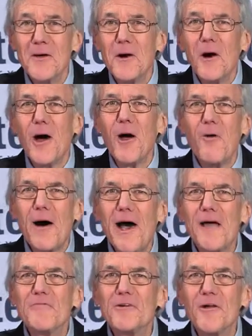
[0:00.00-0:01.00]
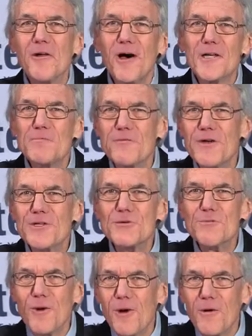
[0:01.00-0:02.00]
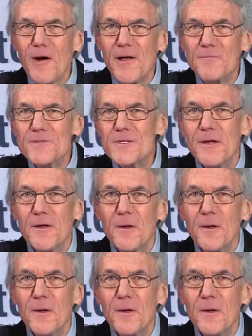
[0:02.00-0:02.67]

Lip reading: ROI for your loss prevention programs